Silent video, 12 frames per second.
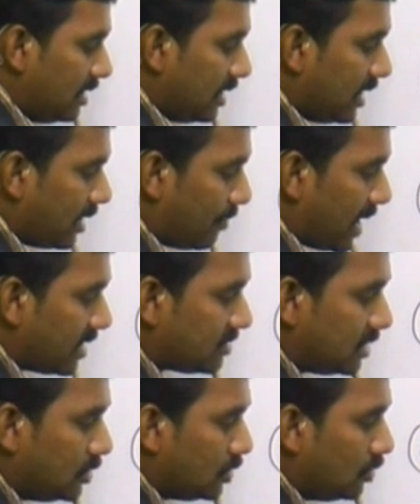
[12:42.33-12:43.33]
Here
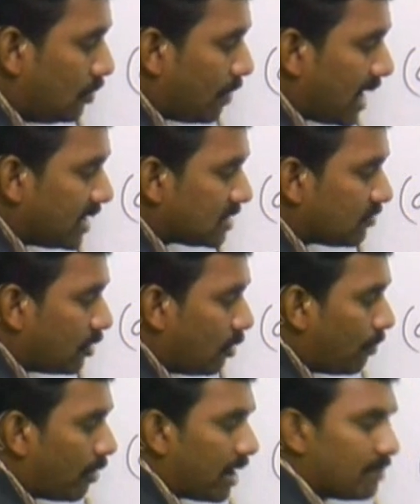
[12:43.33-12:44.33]
minus into minus 1 whole
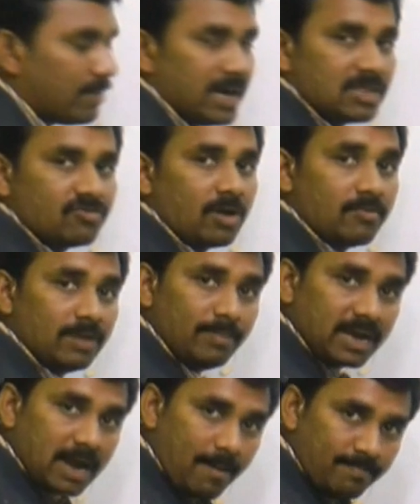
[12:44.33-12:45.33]
power n minus 1 will
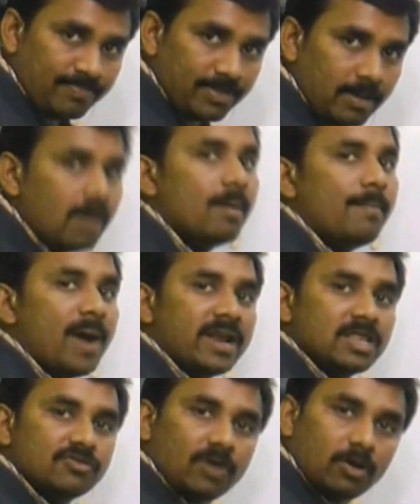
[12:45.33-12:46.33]
become
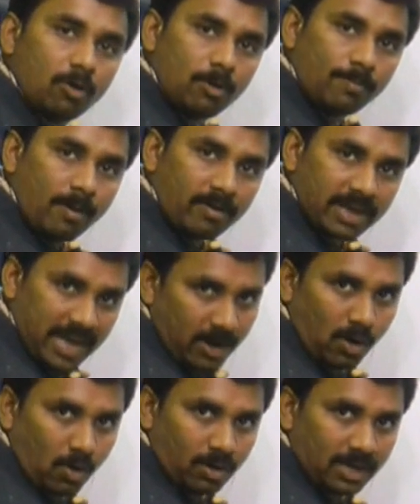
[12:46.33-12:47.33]
minus 1 whole power
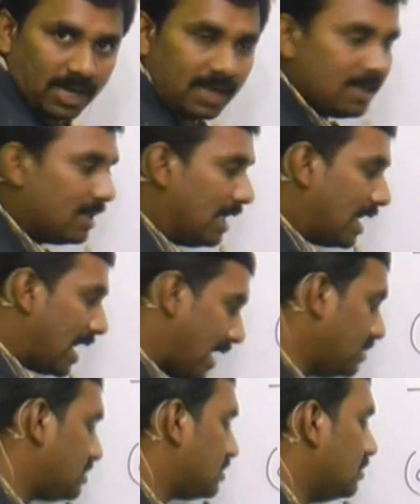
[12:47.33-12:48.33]
n only.
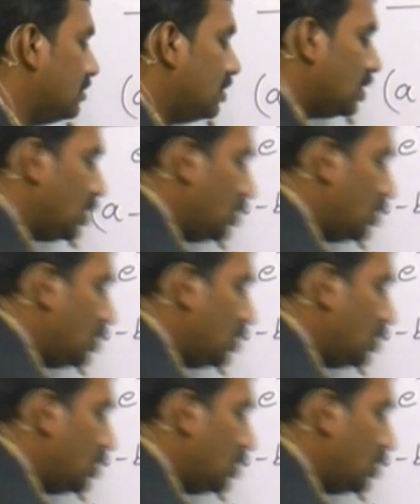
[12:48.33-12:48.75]
Hence you